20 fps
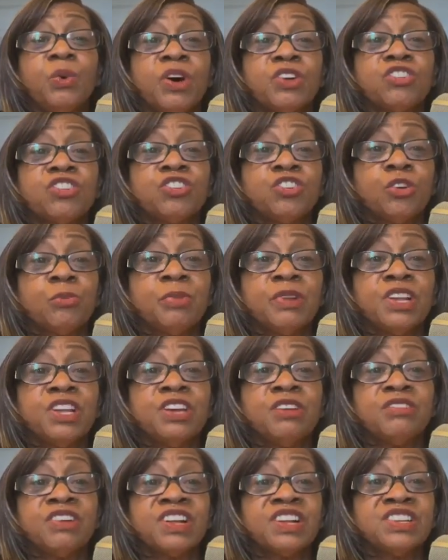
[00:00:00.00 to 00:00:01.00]
Whether you
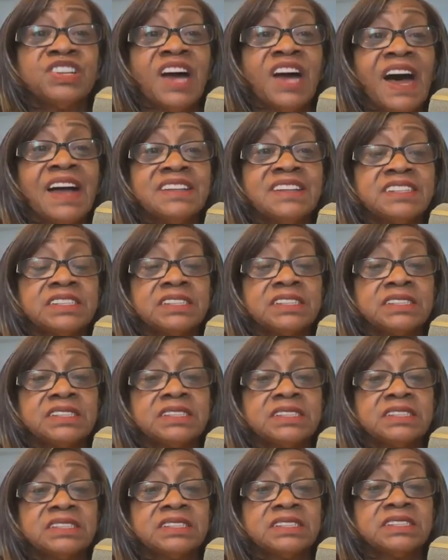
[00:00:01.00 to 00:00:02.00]
believe it or not,
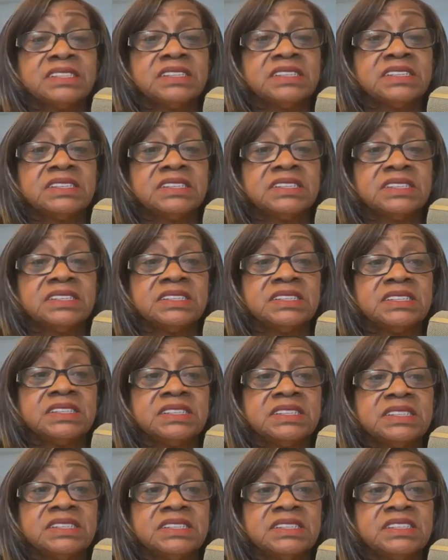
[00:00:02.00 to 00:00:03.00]

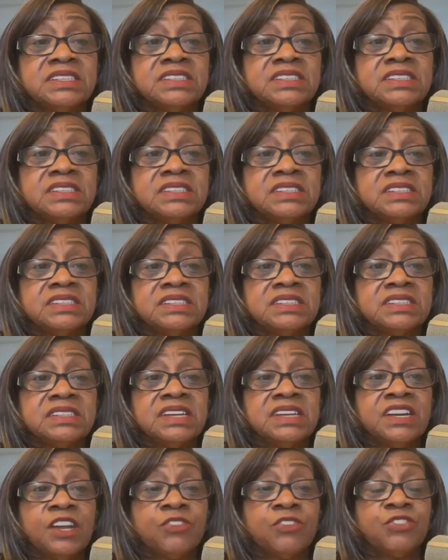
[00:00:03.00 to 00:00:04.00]

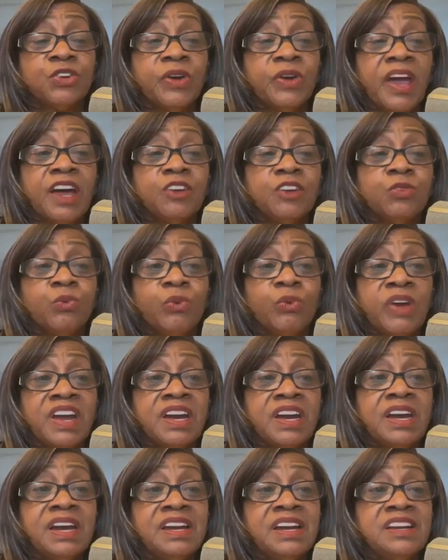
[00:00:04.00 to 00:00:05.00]
and if you hadn't
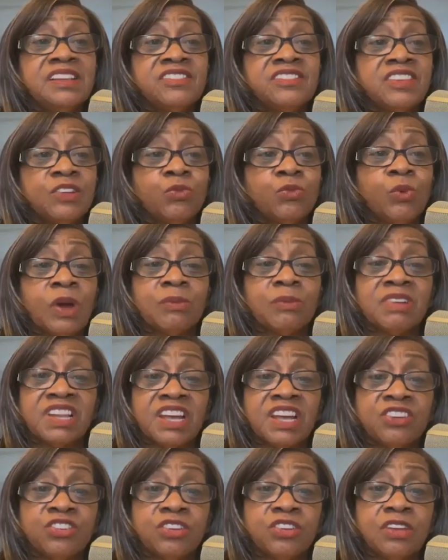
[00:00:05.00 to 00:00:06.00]
read it, it is in
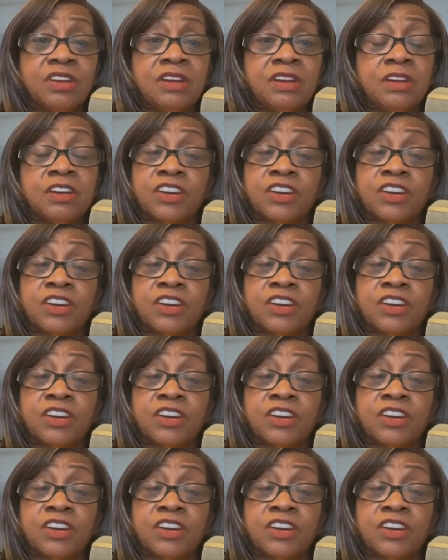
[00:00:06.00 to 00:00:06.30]
Revelation.